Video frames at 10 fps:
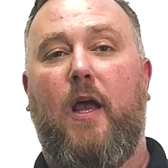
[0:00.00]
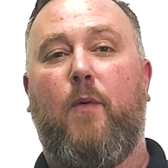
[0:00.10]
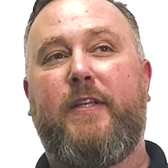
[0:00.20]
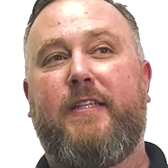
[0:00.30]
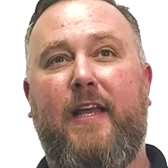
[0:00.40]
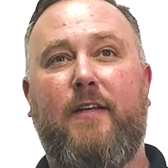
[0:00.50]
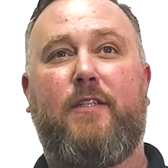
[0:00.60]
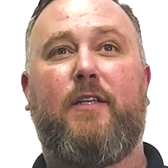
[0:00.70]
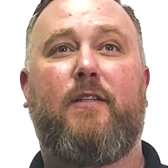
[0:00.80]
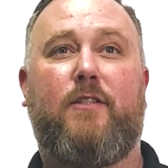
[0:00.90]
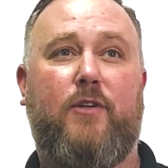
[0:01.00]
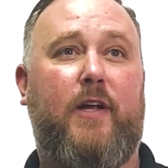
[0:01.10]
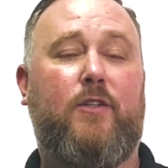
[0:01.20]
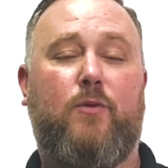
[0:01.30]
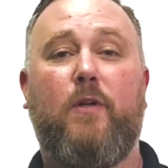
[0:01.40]
We tend to
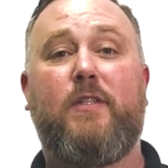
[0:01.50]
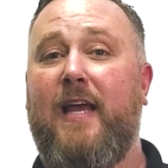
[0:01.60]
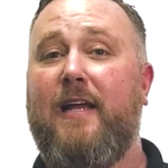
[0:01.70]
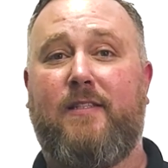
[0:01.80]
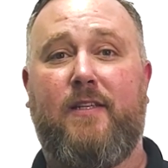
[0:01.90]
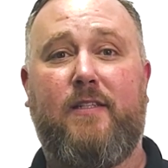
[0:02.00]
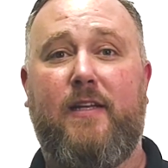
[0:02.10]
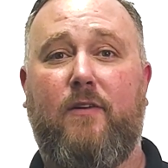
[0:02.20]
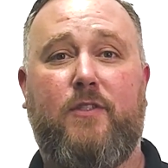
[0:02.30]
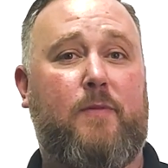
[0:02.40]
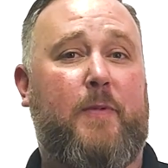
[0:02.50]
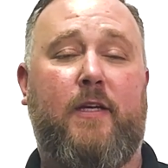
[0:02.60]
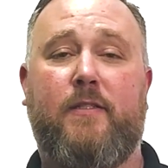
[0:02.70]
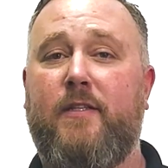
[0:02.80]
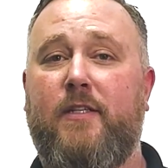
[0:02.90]
stray towards Cat 6 now just
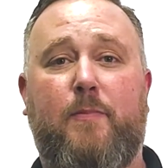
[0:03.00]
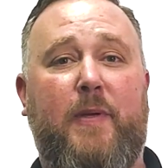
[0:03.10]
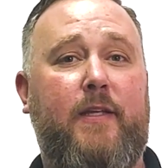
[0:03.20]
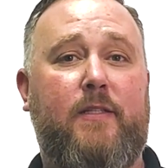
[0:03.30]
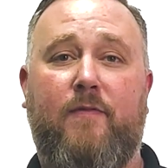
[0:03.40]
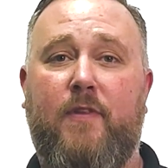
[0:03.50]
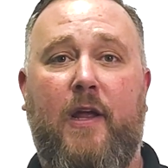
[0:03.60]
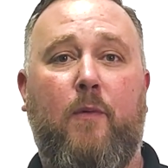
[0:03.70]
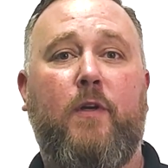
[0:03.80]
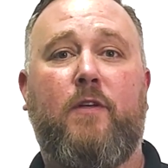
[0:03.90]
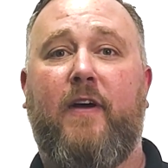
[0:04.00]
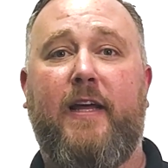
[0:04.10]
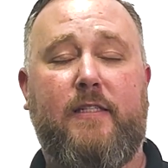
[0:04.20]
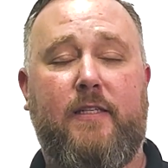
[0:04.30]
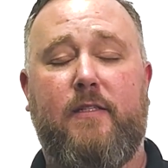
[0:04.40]
because of the speeds of the network
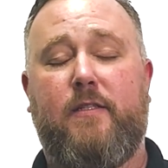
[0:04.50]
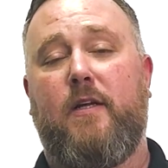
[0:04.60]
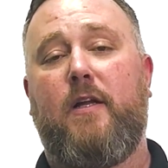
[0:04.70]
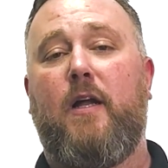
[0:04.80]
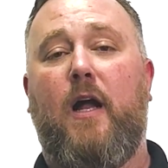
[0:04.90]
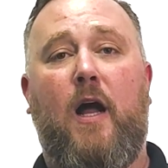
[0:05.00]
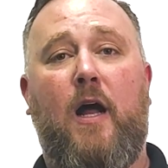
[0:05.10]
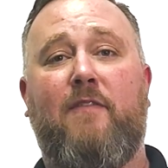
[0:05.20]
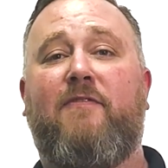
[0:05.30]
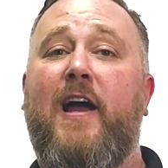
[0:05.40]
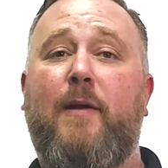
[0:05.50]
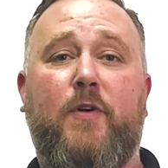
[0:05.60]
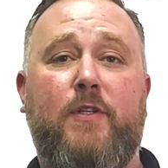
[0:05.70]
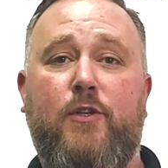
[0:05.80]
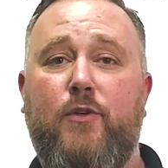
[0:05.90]
devices. Uh, fiber
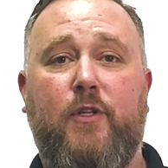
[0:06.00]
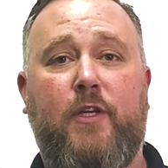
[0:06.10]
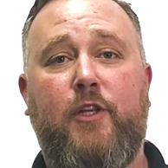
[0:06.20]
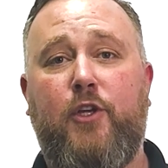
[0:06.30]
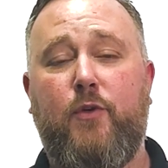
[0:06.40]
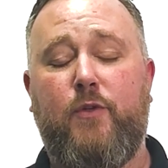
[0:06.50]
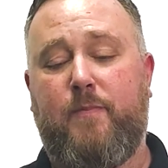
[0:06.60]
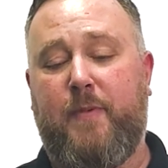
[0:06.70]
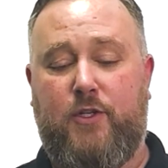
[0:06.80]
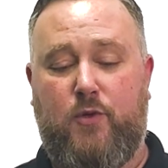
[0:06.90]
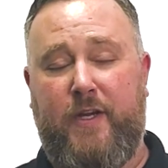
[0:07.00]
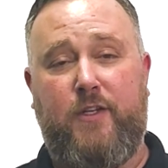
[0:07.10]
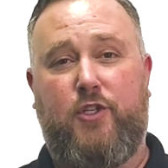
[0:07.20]
is usually used between